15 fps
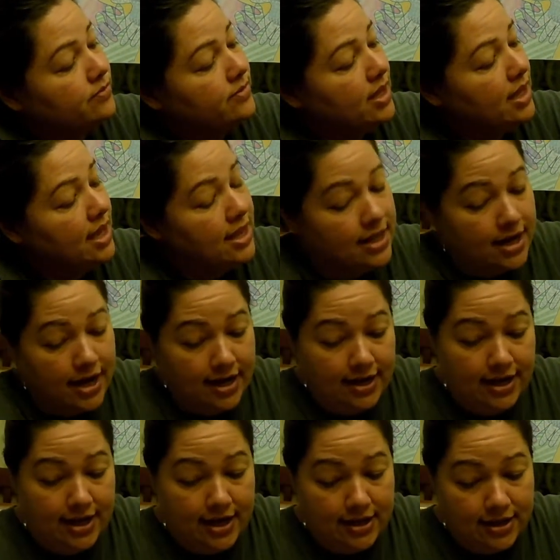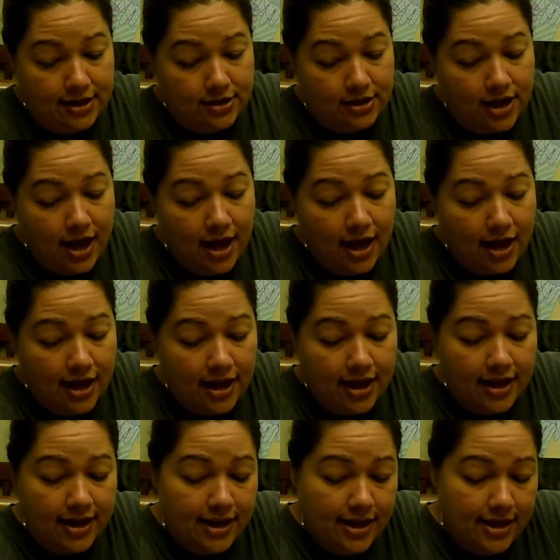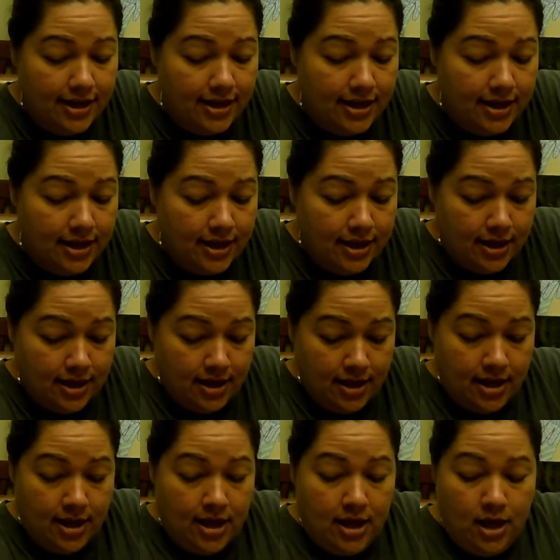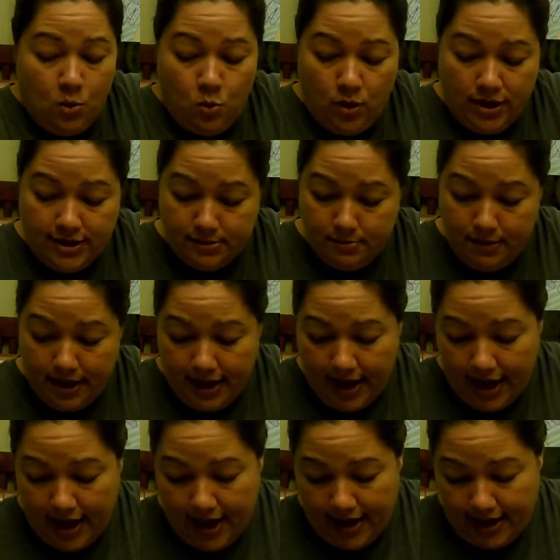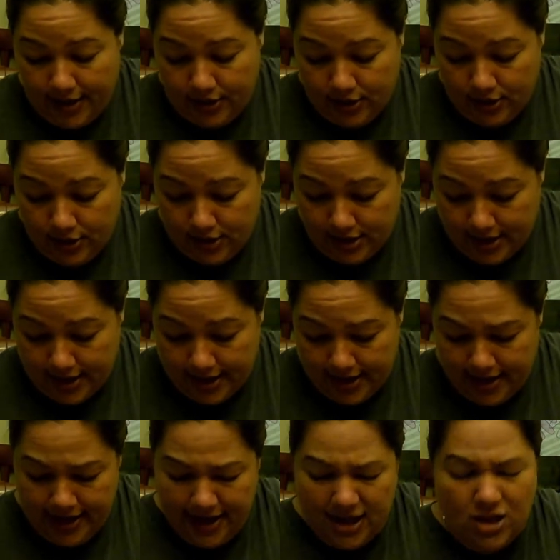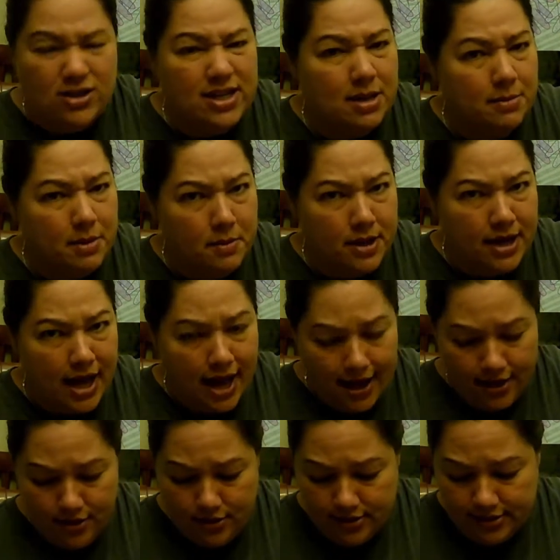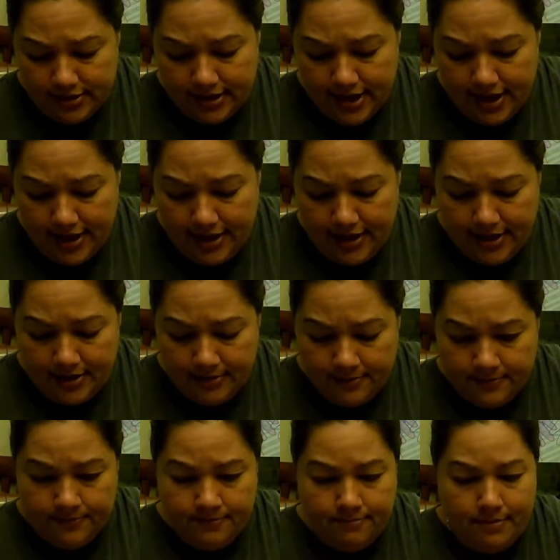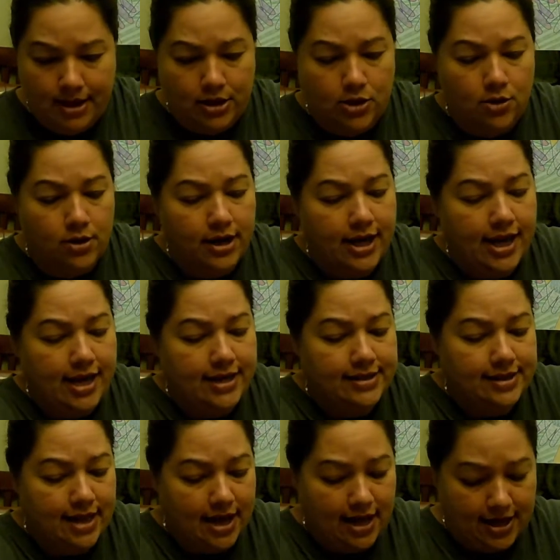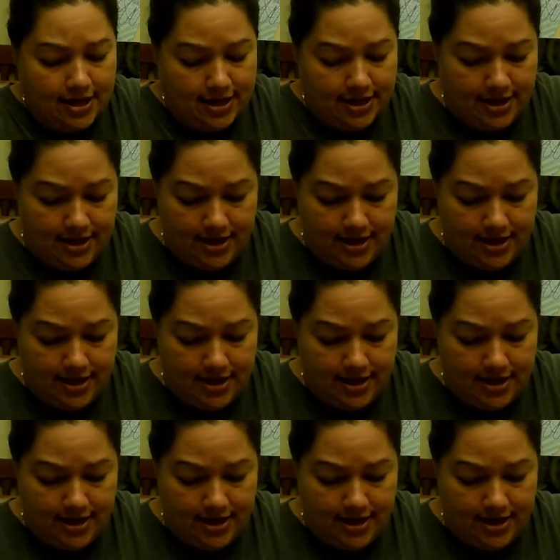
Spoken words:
and then I need a letter I. What does my I look like? Can you tell me what I looks like? My lowercase I,